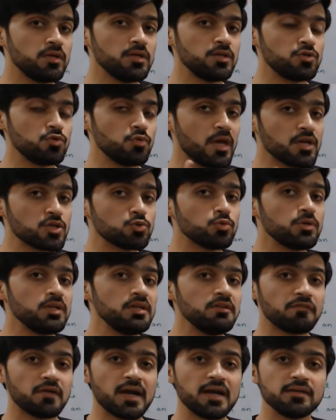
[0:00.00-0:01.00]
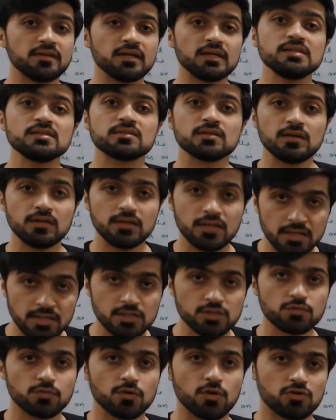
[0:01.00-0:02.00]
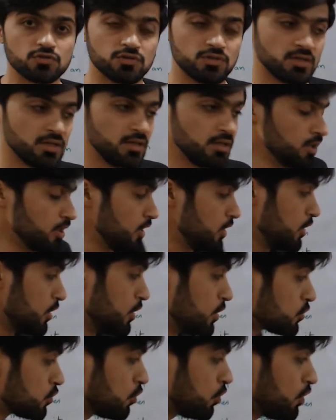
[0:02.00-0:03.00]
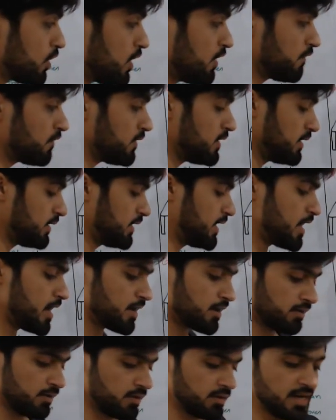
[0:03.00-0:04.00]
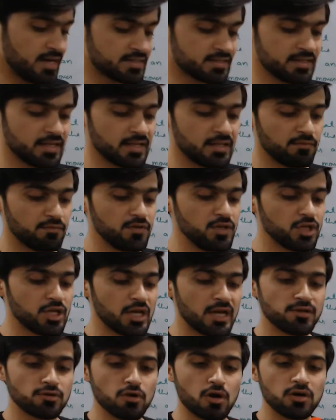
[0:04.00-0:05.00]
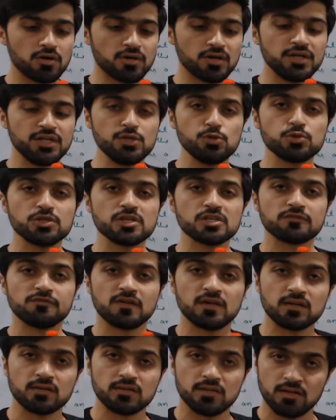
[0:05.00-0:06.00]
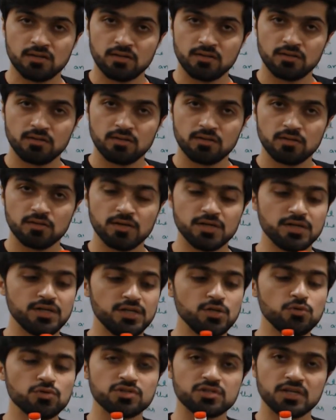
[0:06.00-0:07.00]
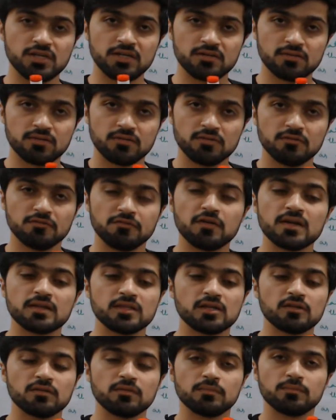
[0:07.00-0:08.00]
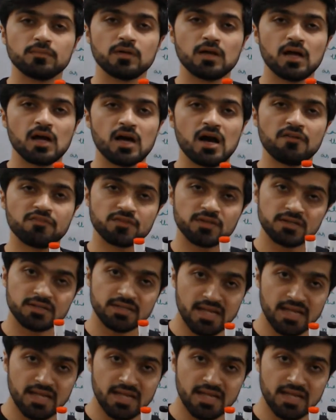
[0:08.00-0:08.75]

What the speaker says: actually find the instantaneous velocity. So if they are, let's say we cannot reduced it further after 10